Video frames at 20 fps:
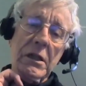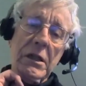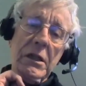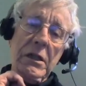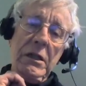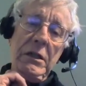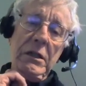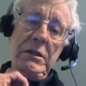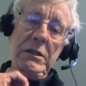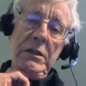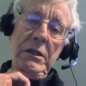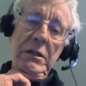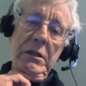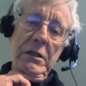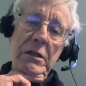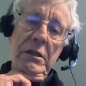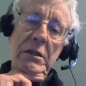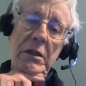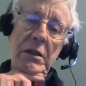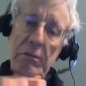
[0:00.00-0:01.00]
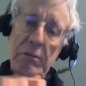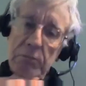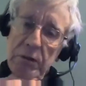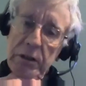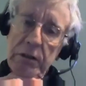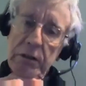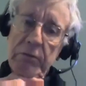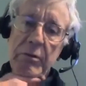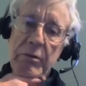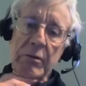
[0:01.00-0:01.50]
He said, I read
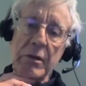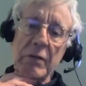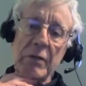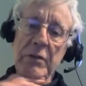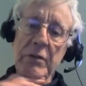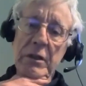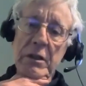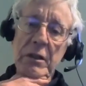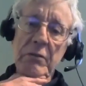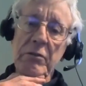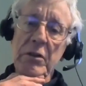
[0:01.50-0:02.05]
it from cover to cover